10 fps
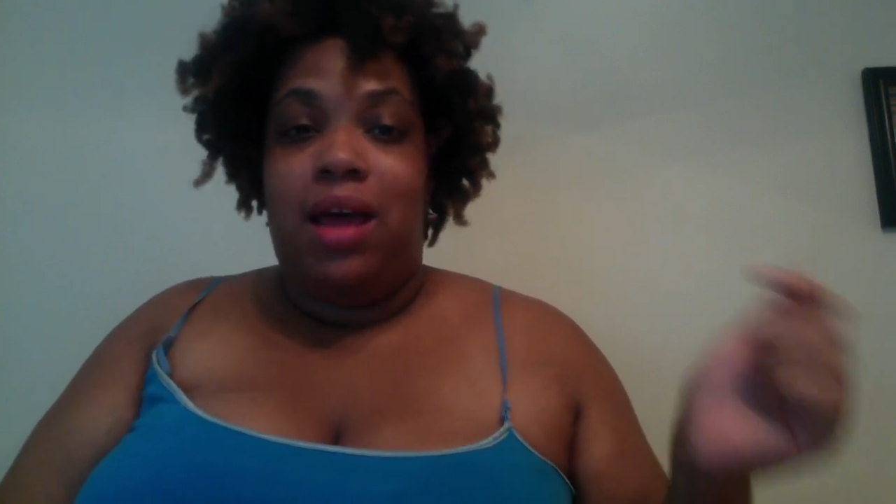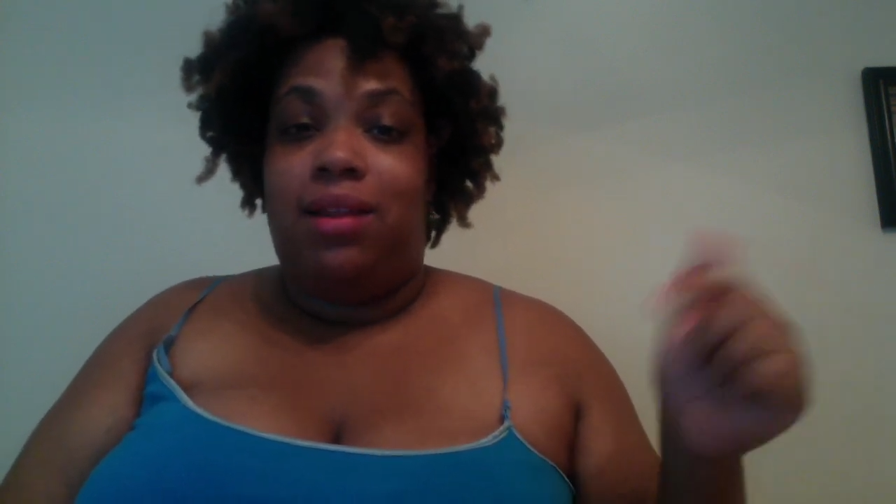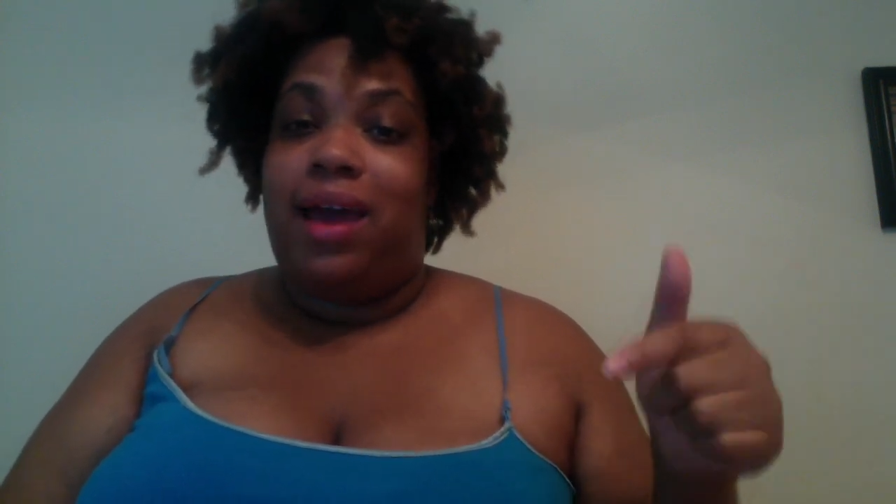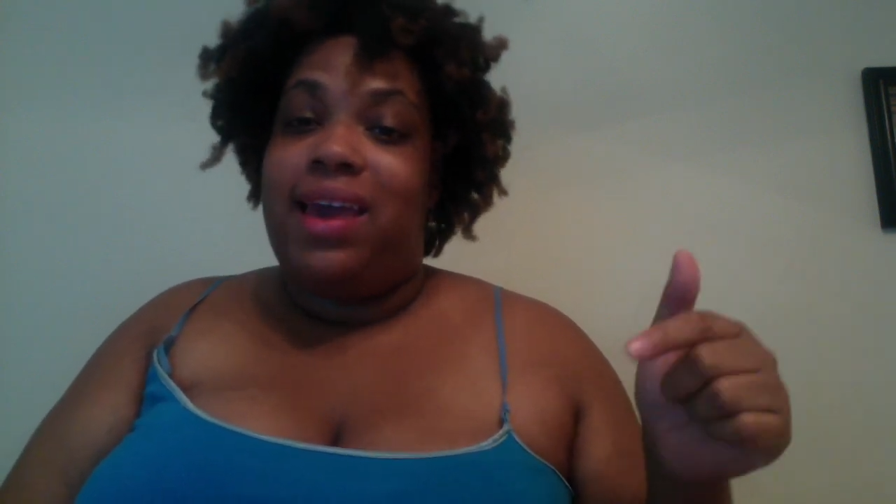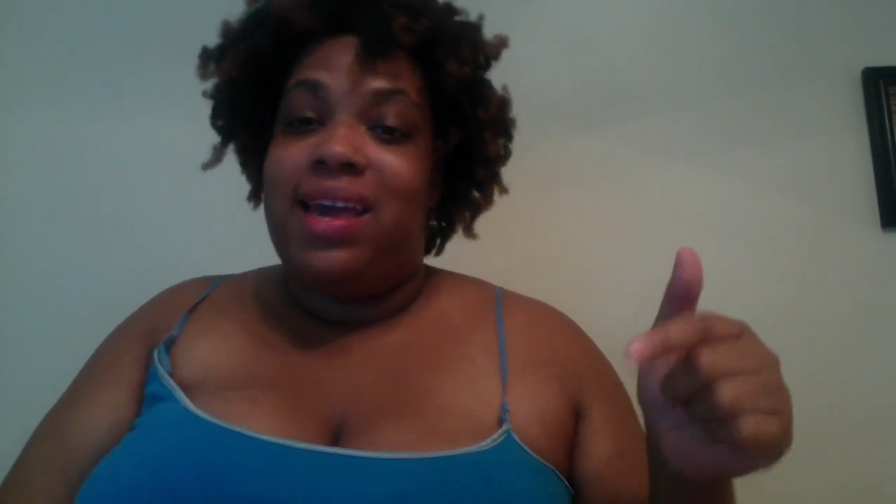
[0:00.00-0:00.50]

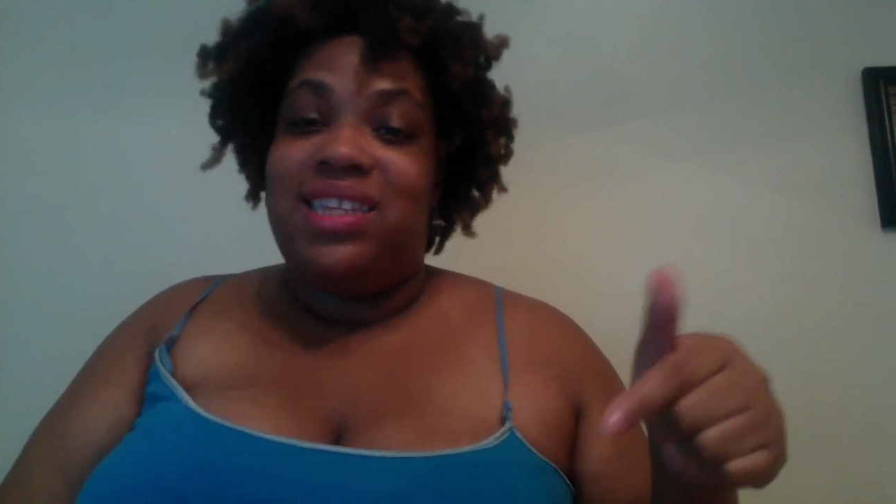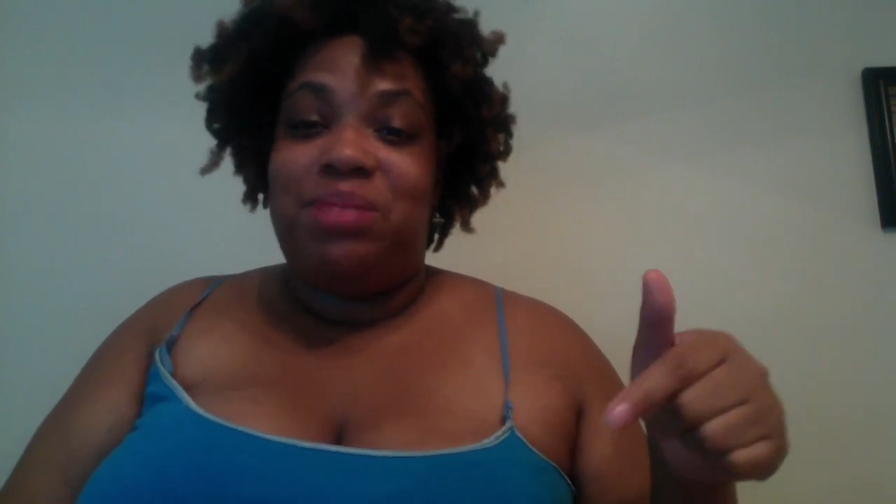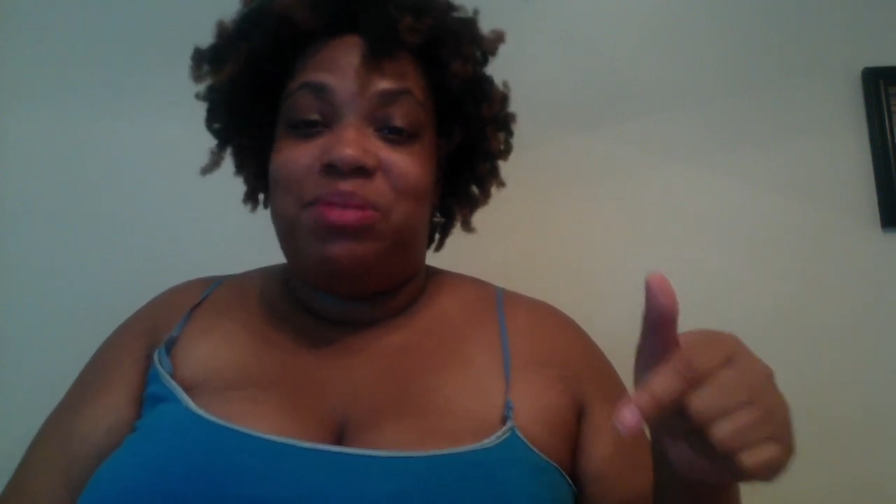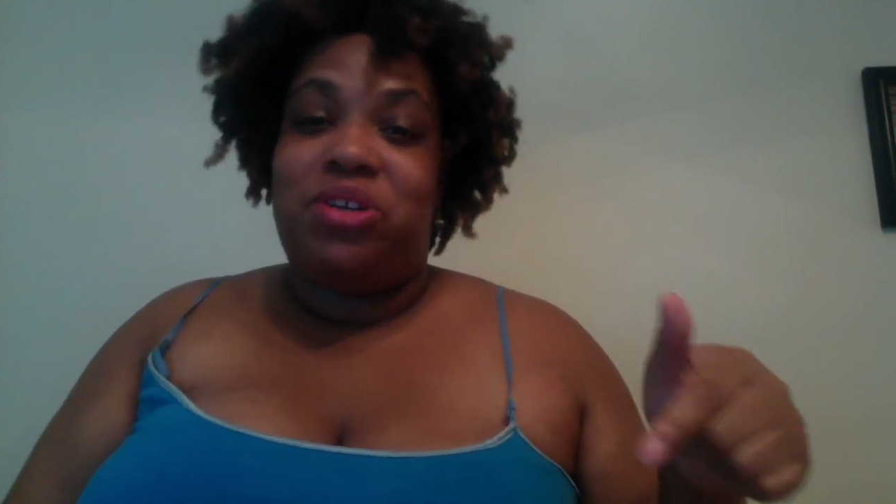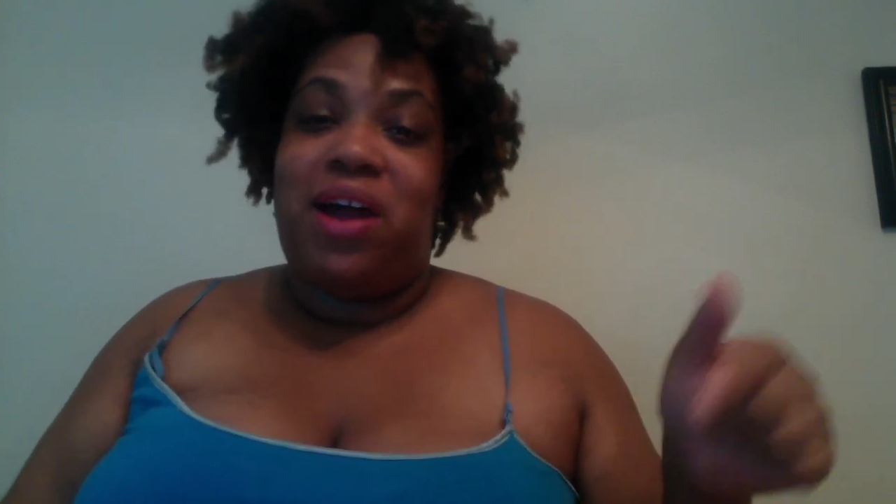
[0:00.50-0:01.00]
like and
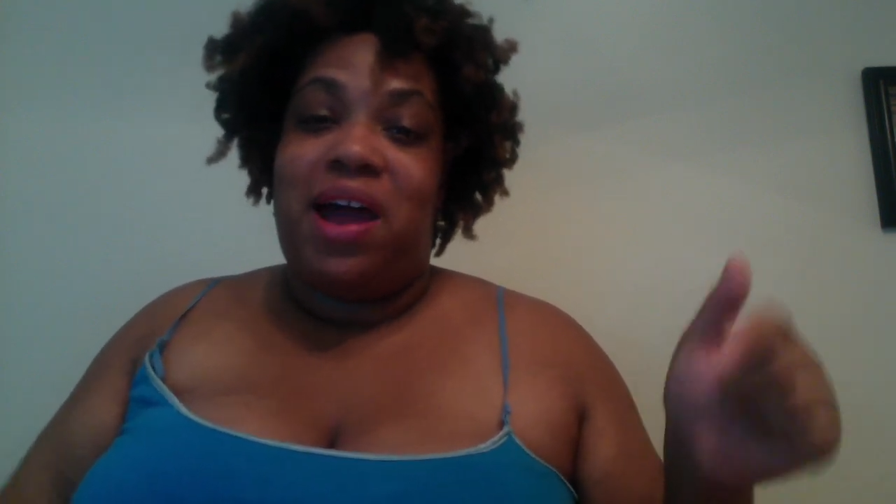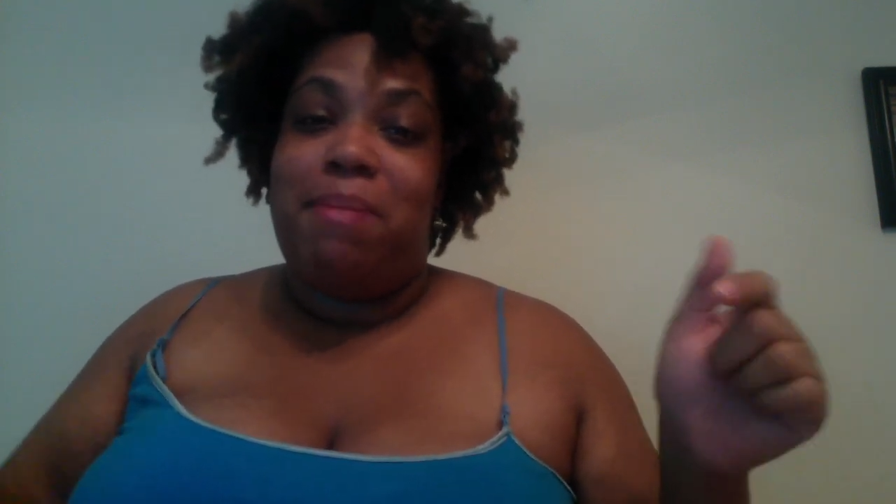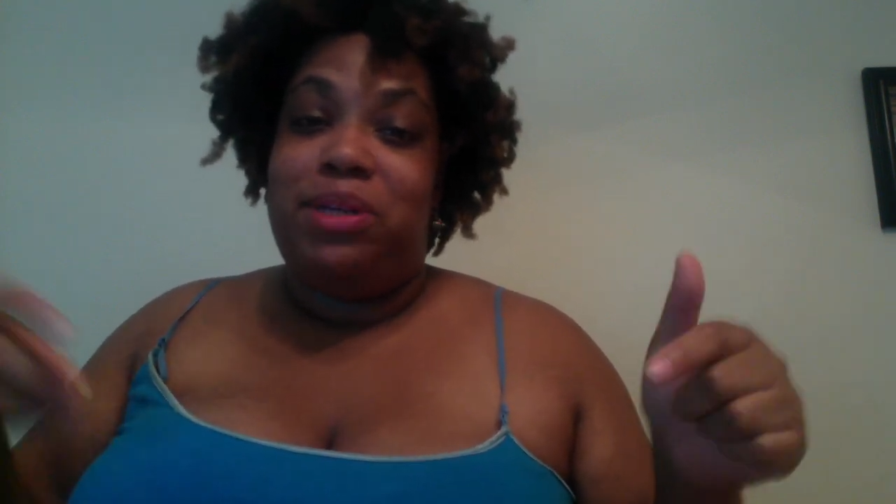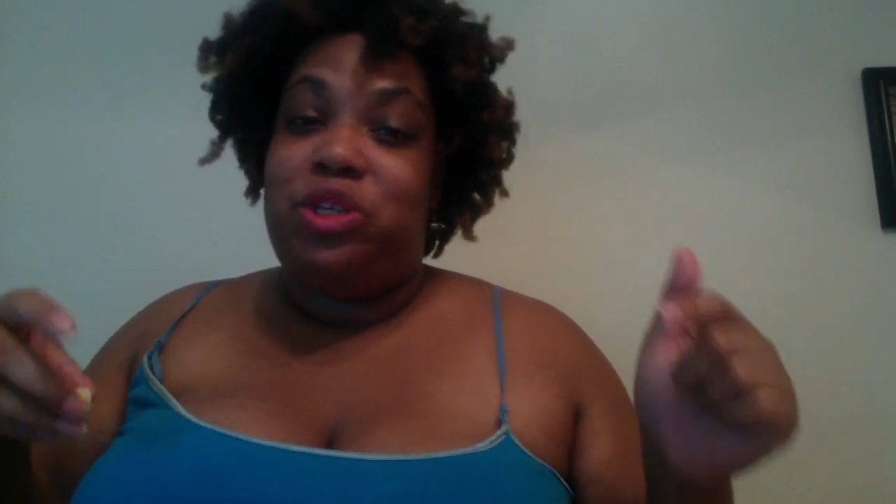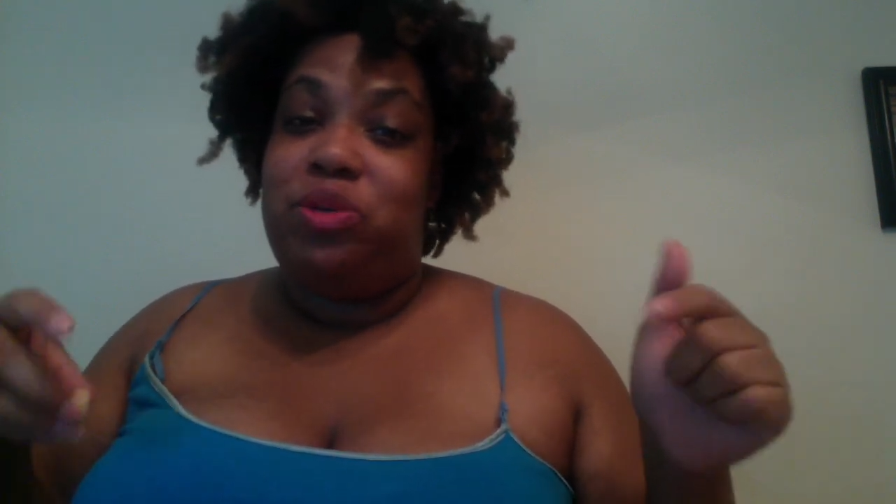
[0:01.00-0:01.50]
subscribe
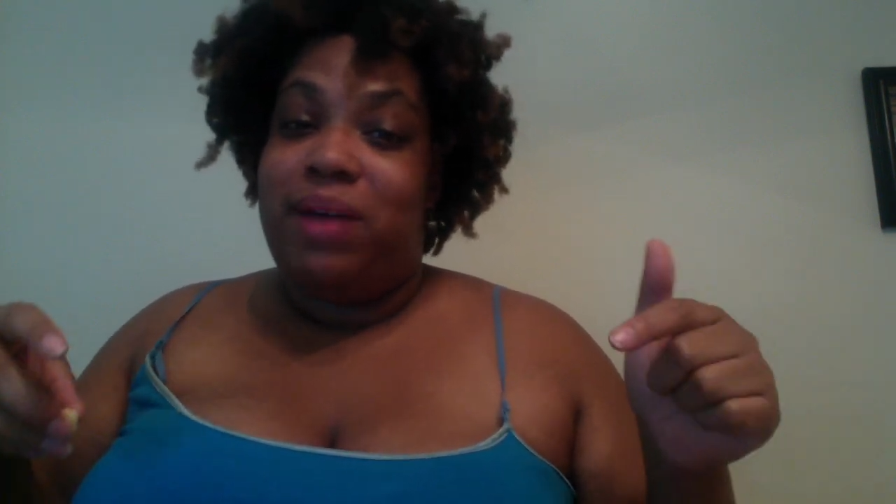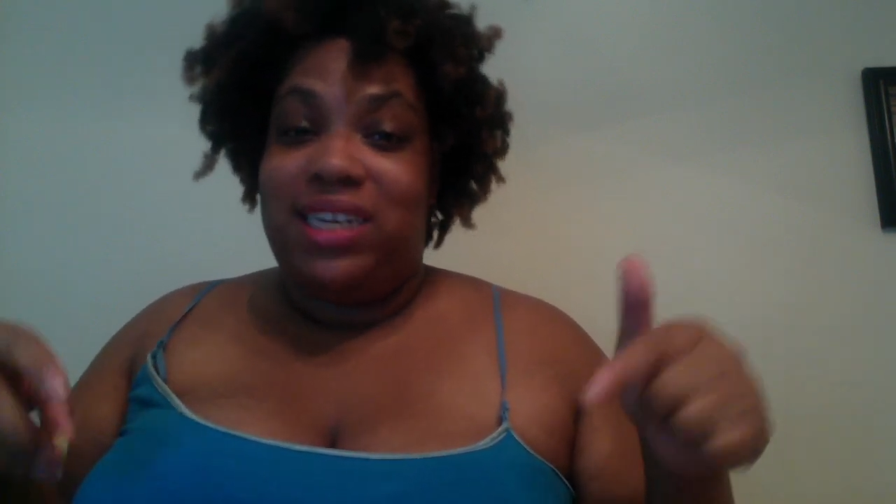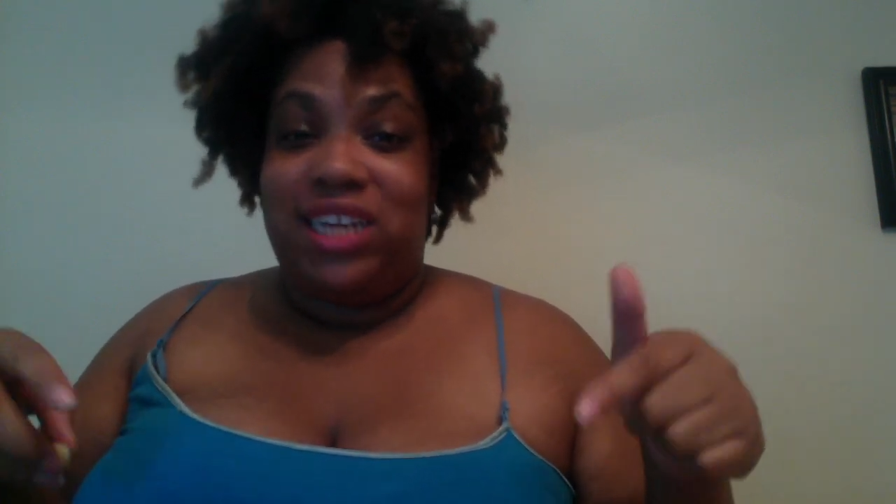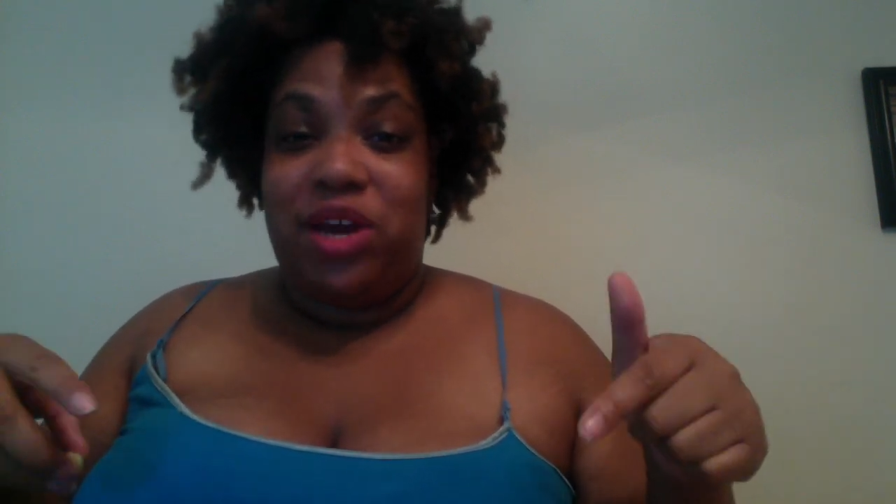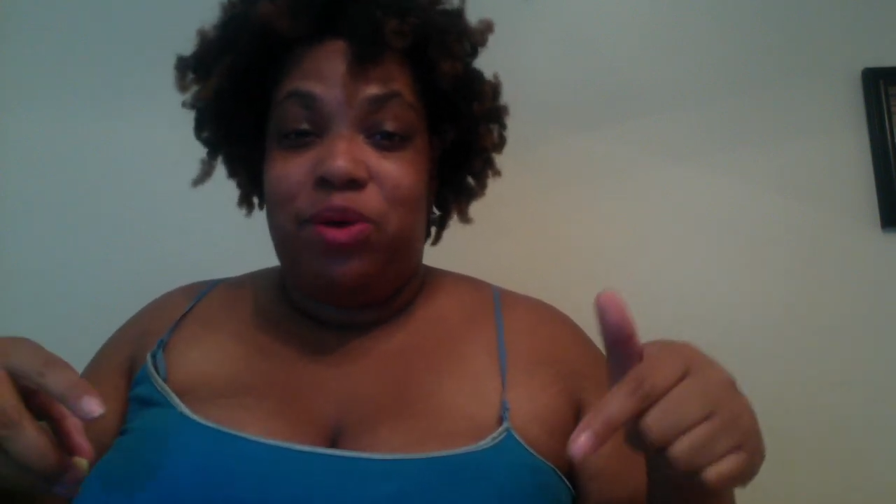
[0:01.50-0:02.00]
to my
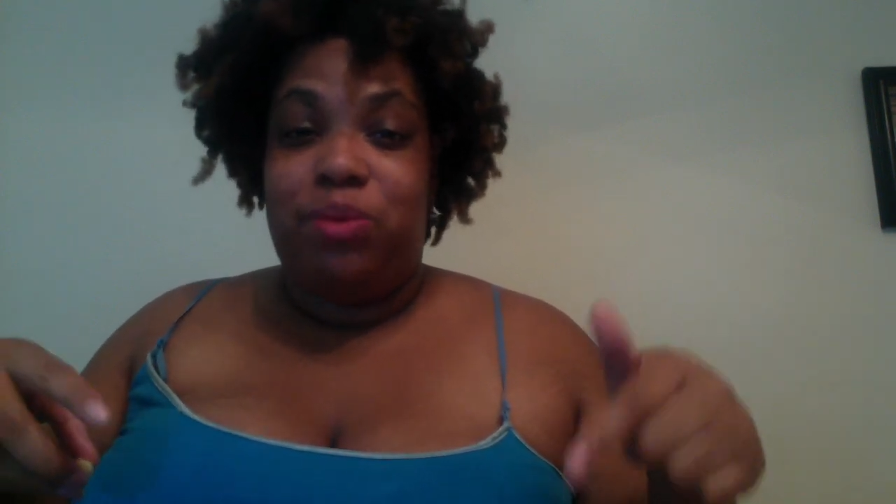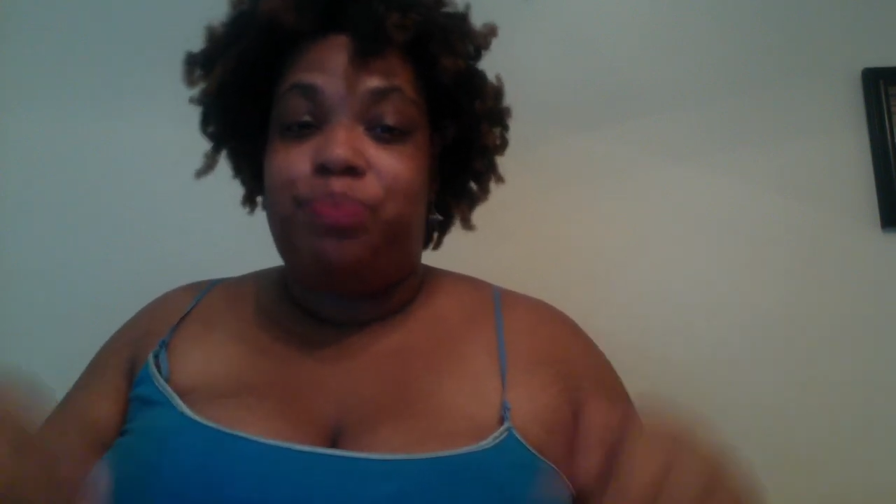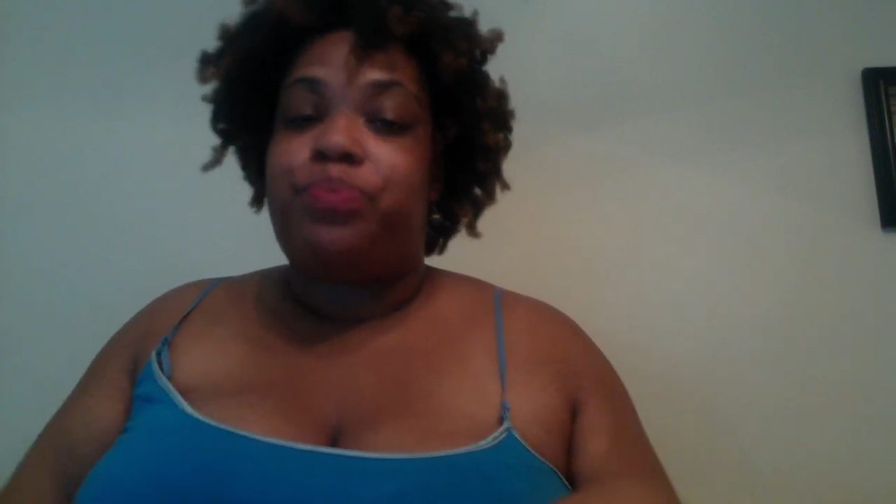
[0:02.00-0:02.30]
channel.